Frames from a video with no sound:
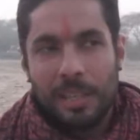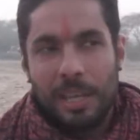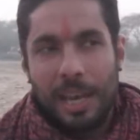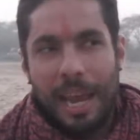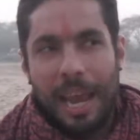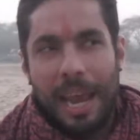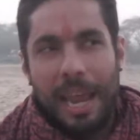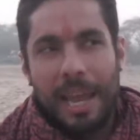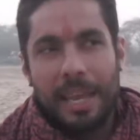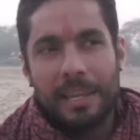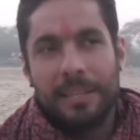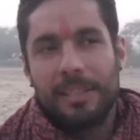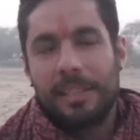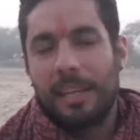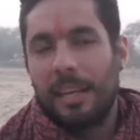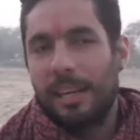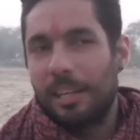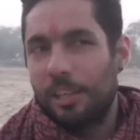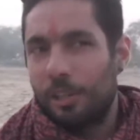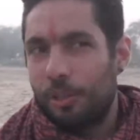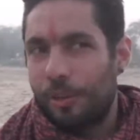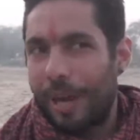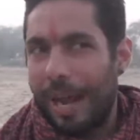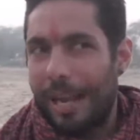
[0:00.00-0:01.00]
And
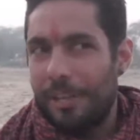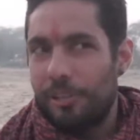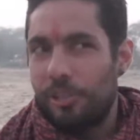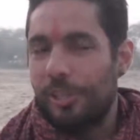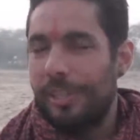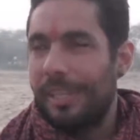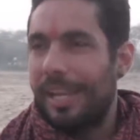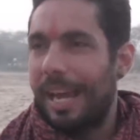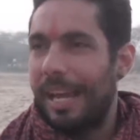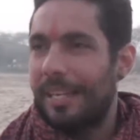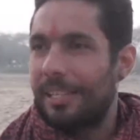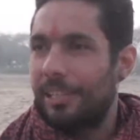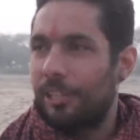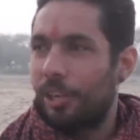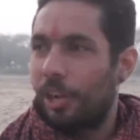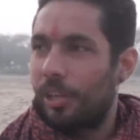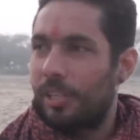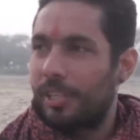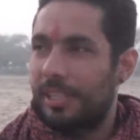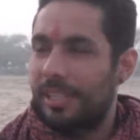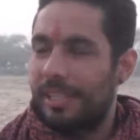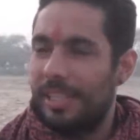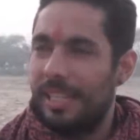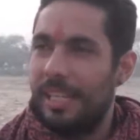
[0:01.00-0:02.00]
uh, gradually I
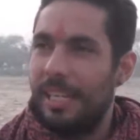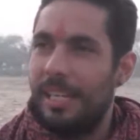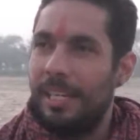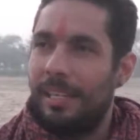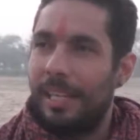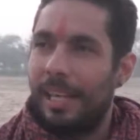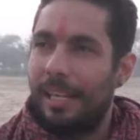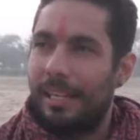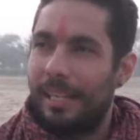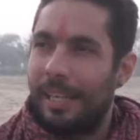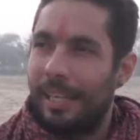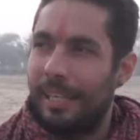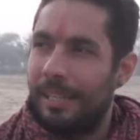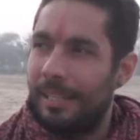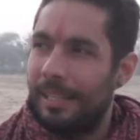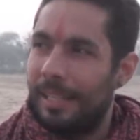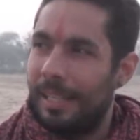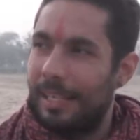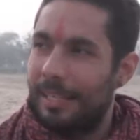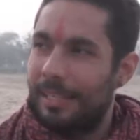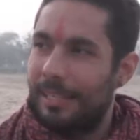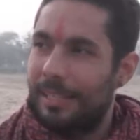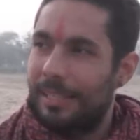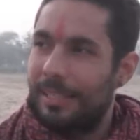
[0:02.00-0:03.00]
start seeing that in
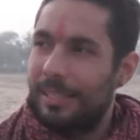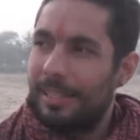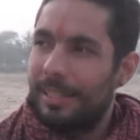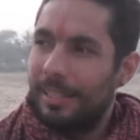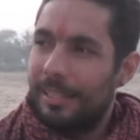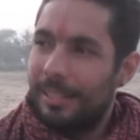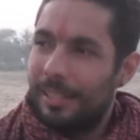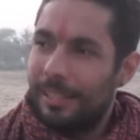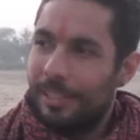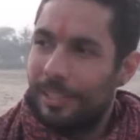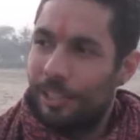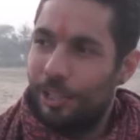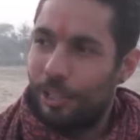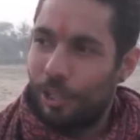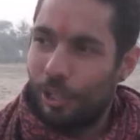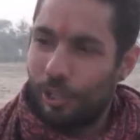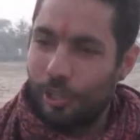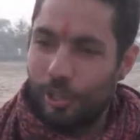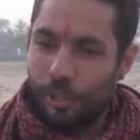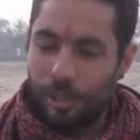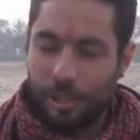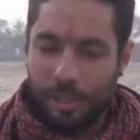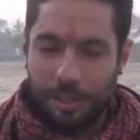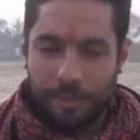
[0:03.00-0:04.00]
this
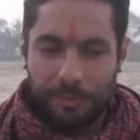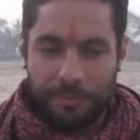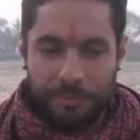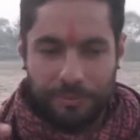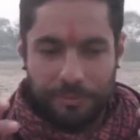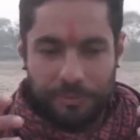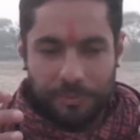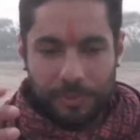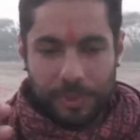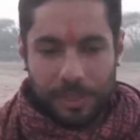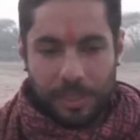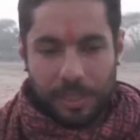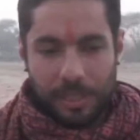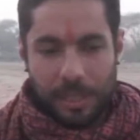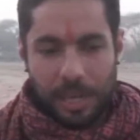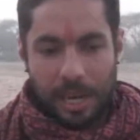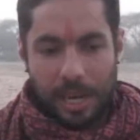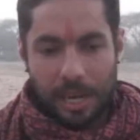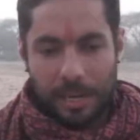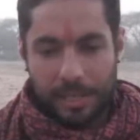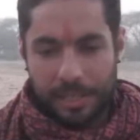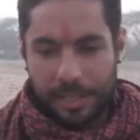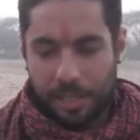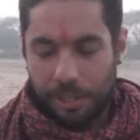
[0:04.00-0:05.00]
circle of
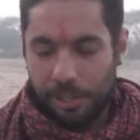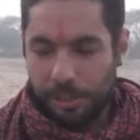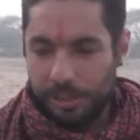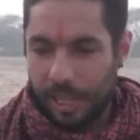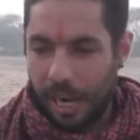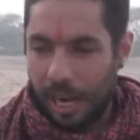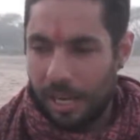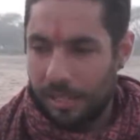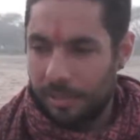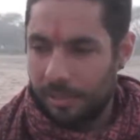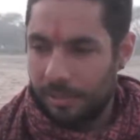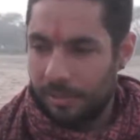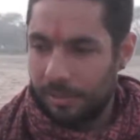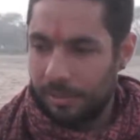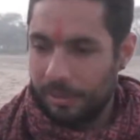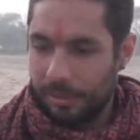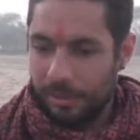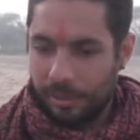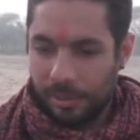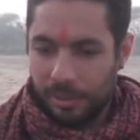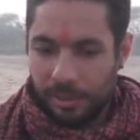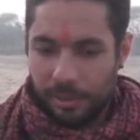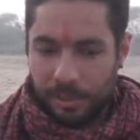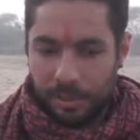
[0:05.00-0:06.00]
uh, kirtan,
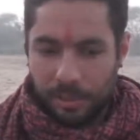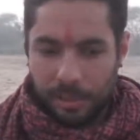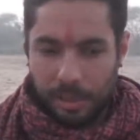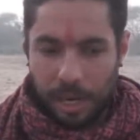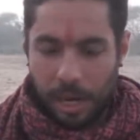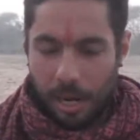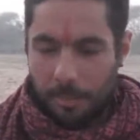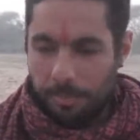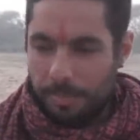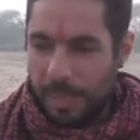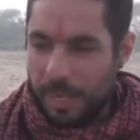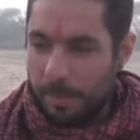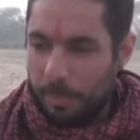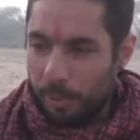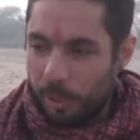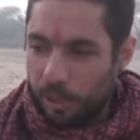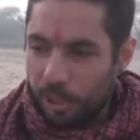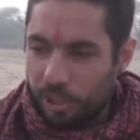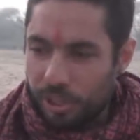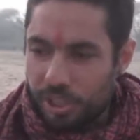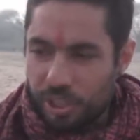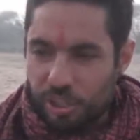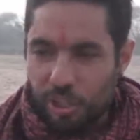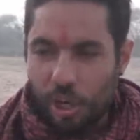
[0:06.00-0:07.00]
uh, people
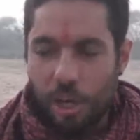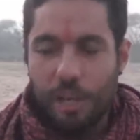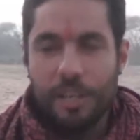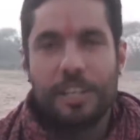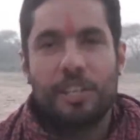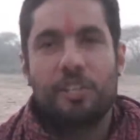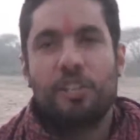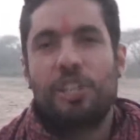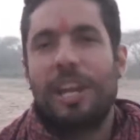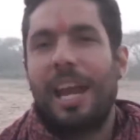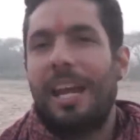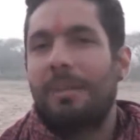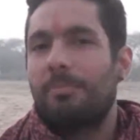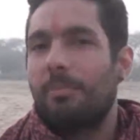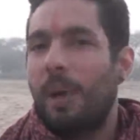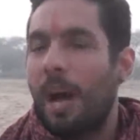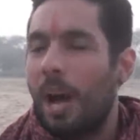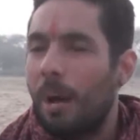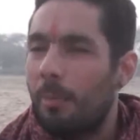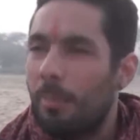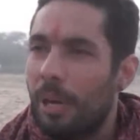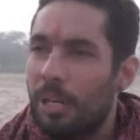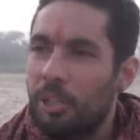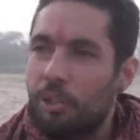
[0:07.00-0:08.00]
are starting to chant
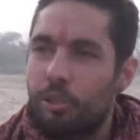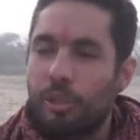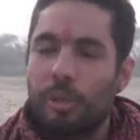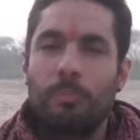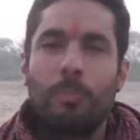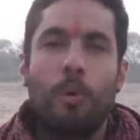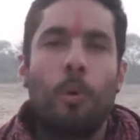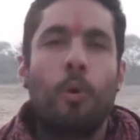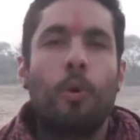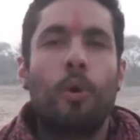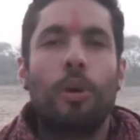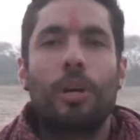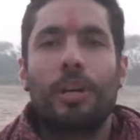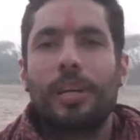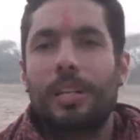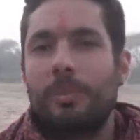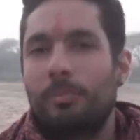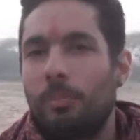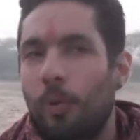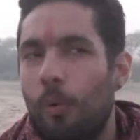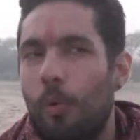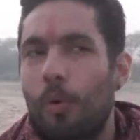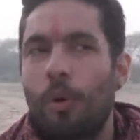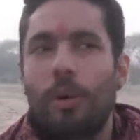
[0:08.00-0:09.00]
Maha Mantra more
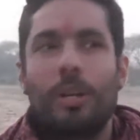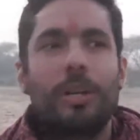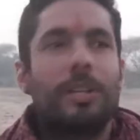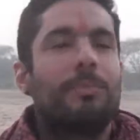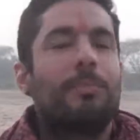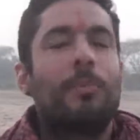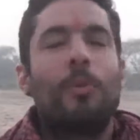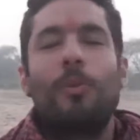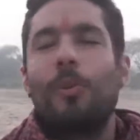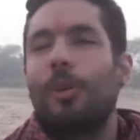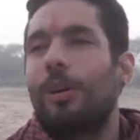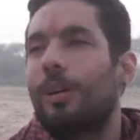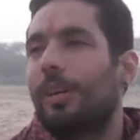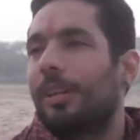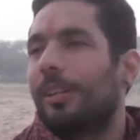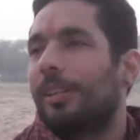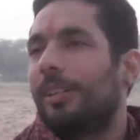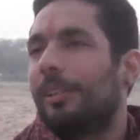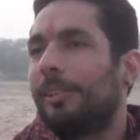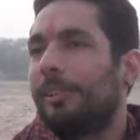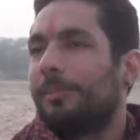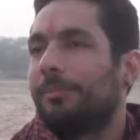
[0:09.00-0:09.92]
and more and more.